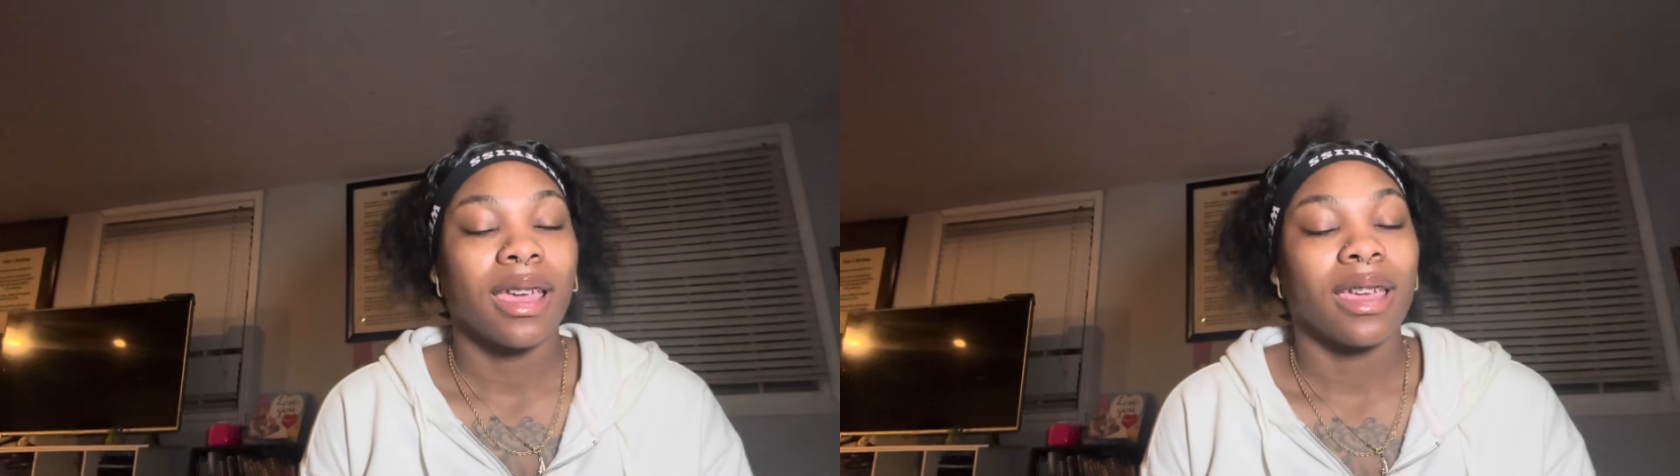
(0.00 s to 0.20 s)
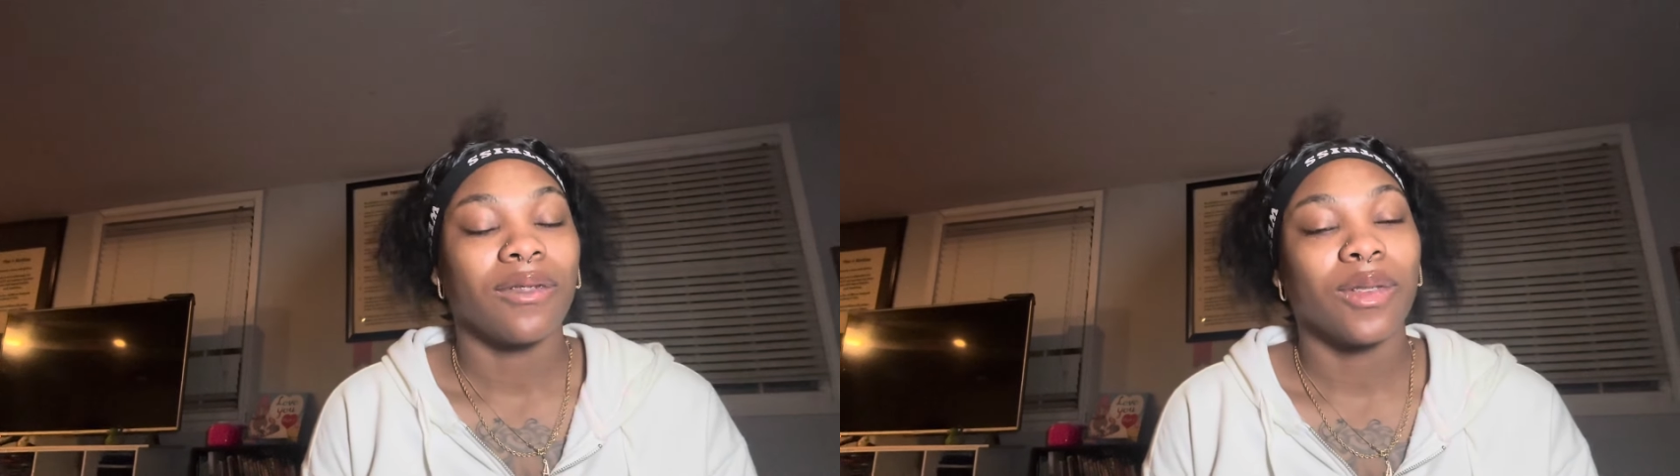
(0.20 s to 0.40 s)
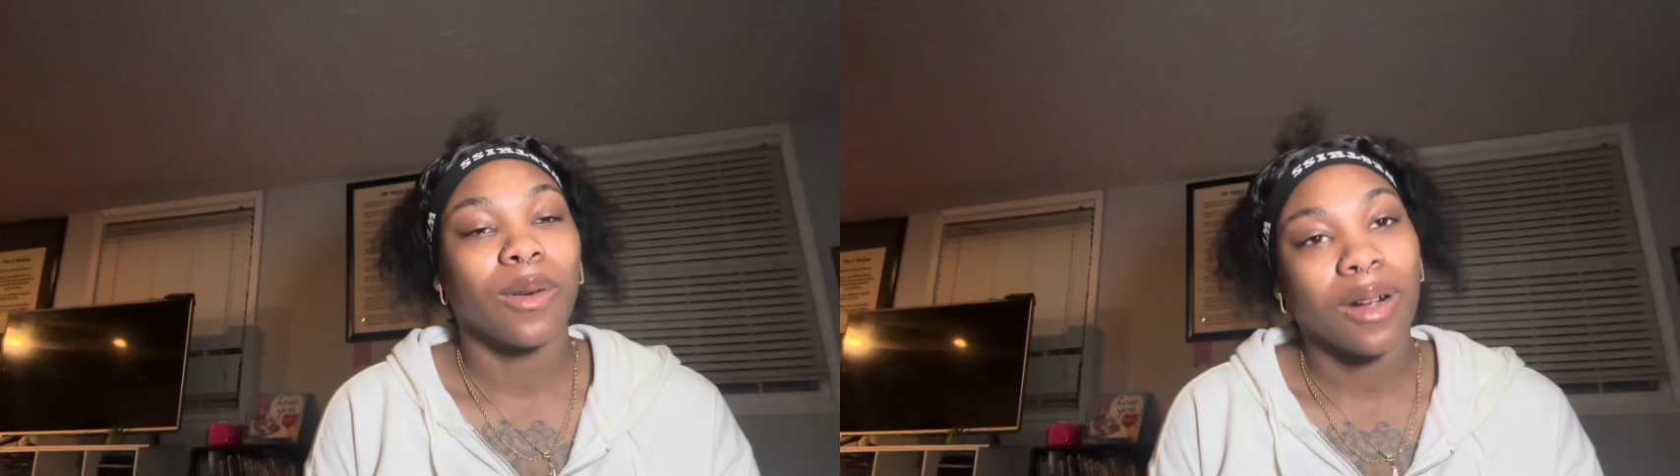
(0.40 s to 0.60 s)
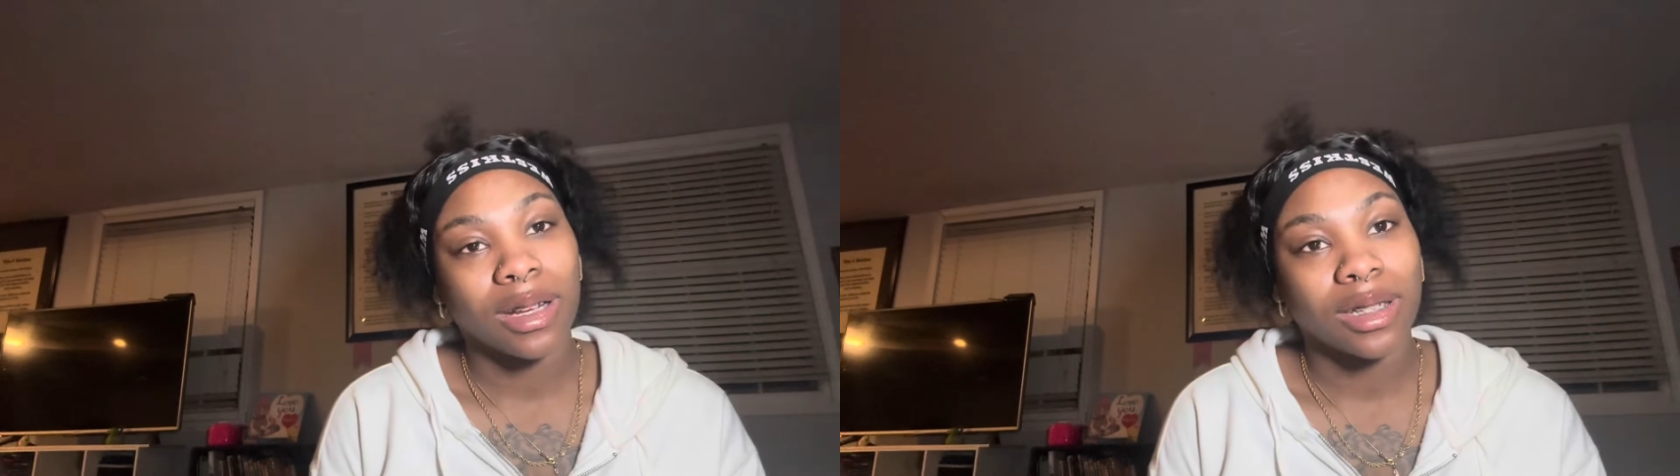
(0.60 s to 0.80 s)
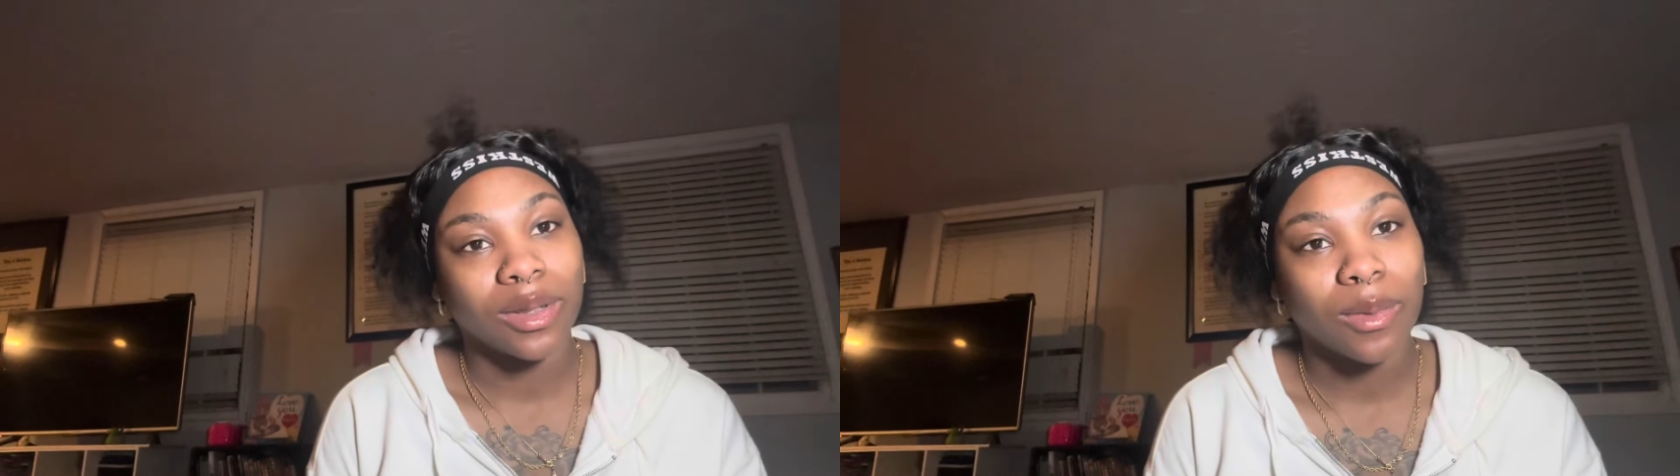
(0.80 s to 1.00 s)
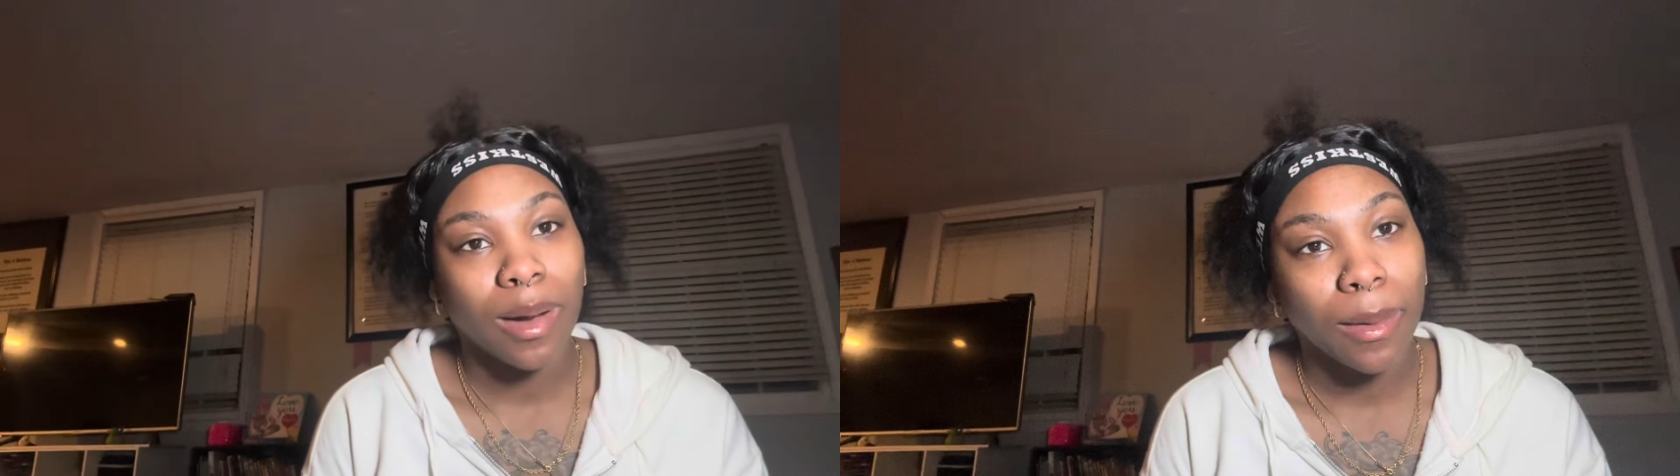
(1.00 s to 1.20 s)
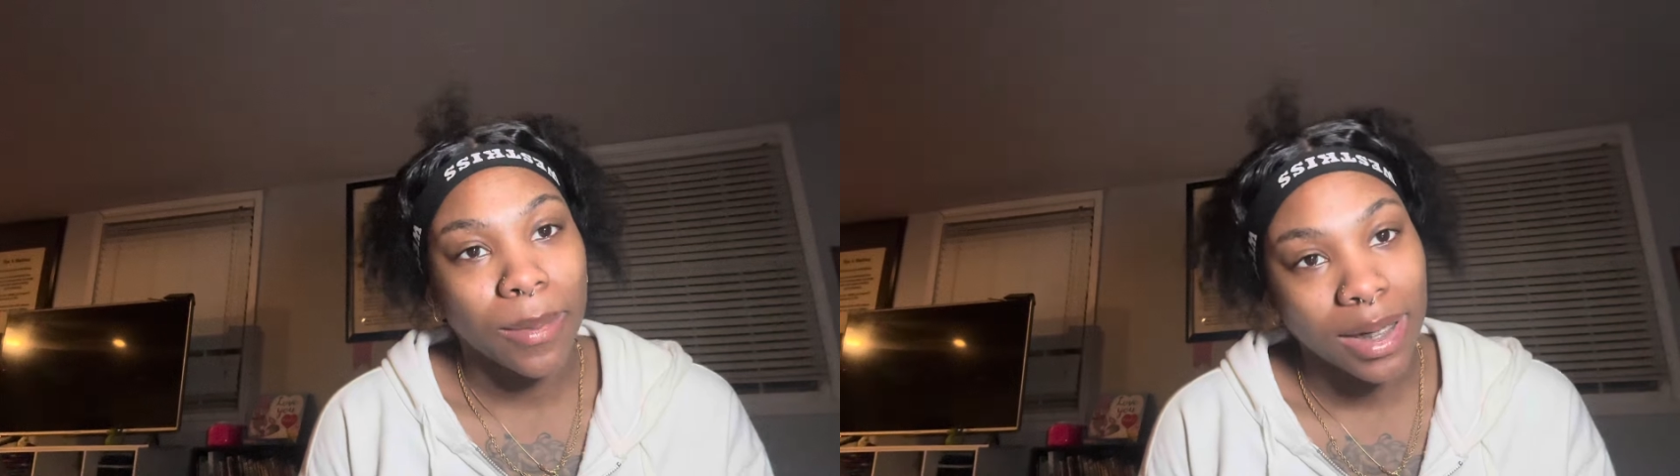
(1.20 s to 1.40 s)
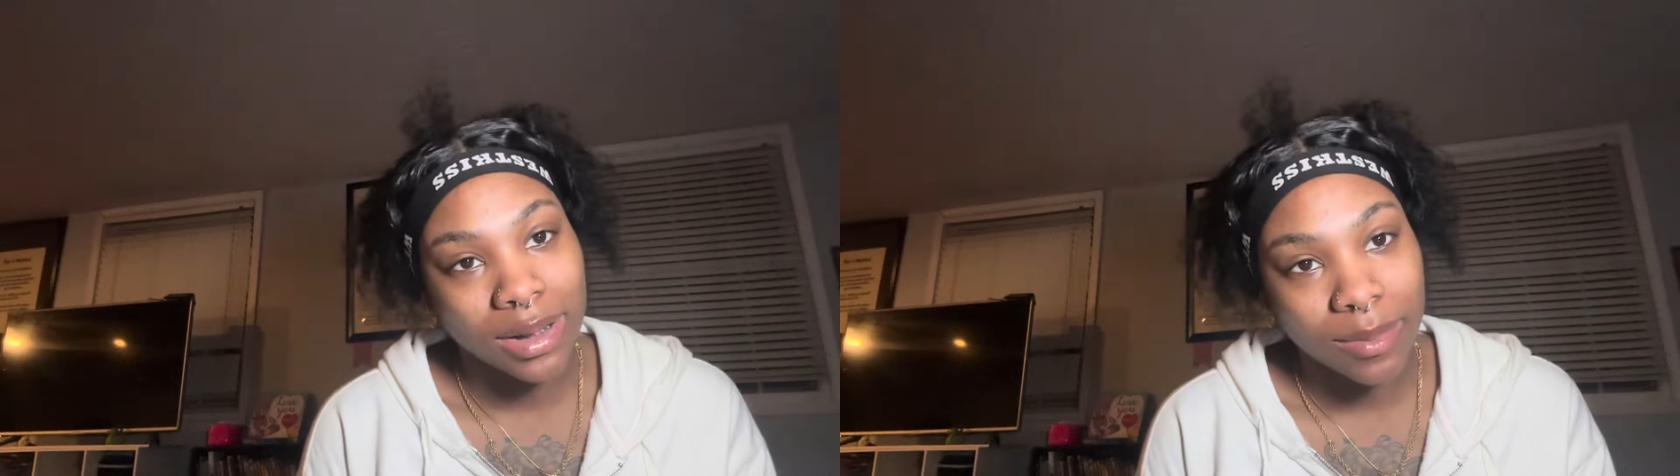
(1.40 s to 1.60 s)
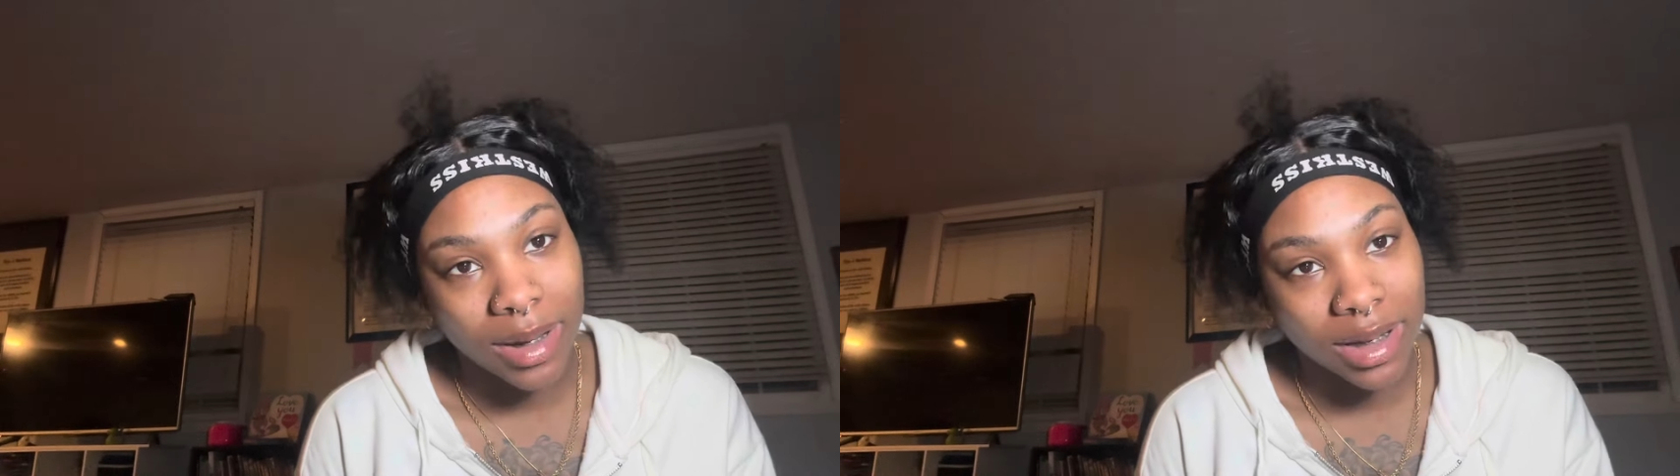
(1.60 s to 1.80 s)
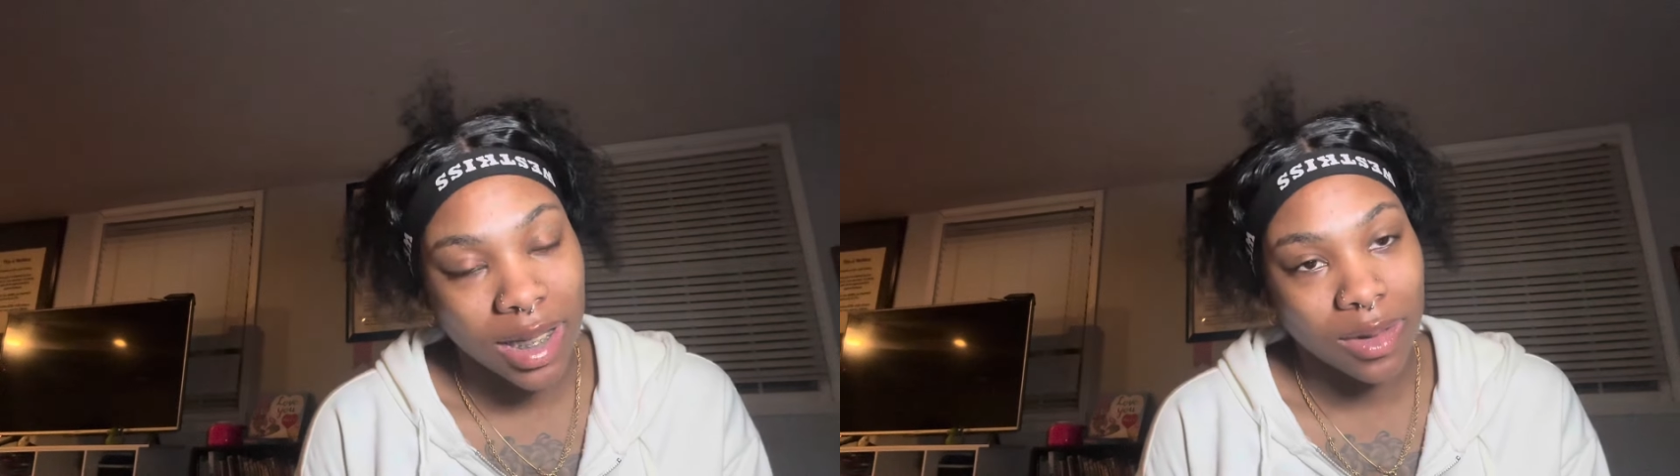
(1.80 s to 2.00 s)
If you aren't new, welcome back to my
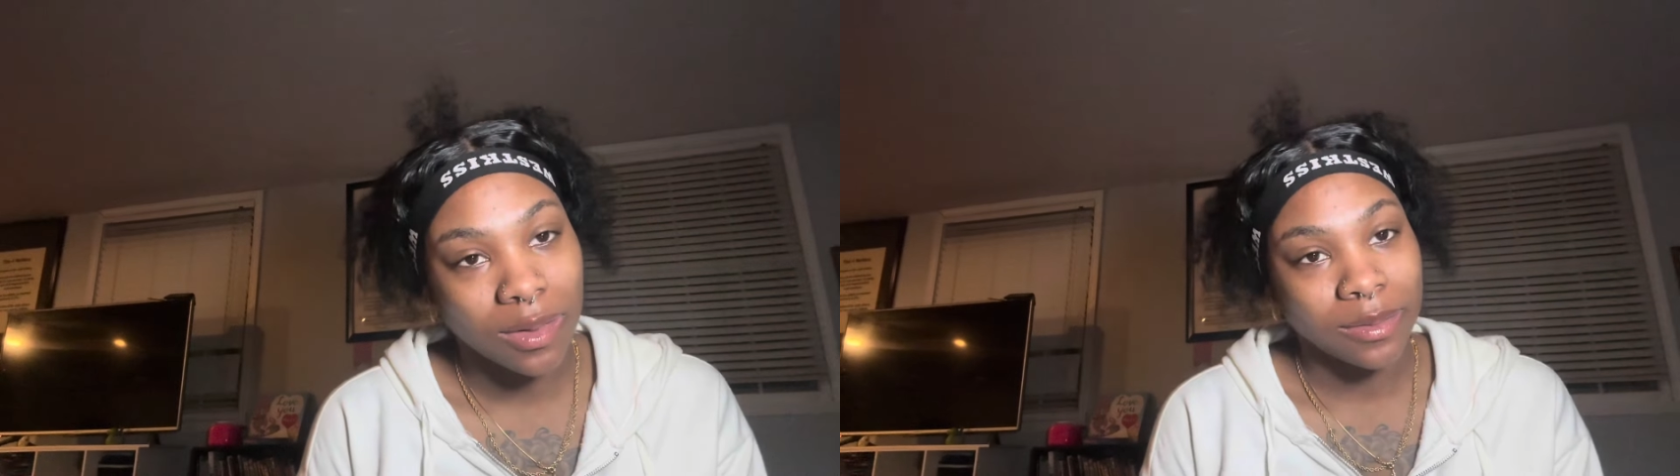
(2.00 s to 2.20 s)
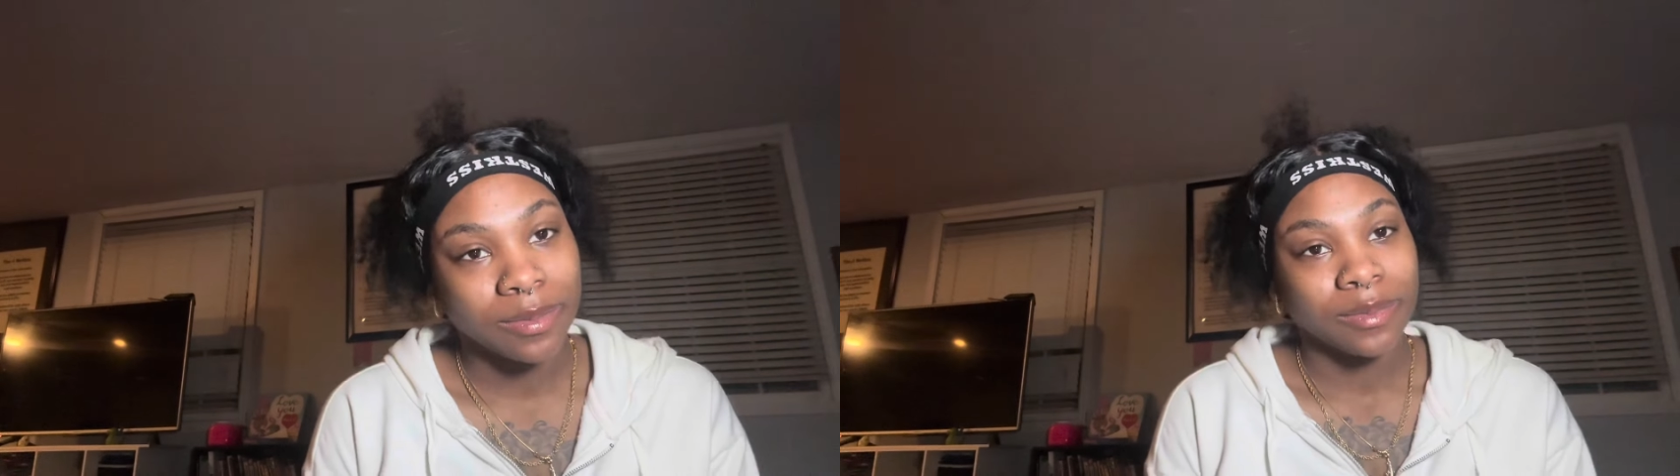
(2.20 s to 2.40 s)
channel.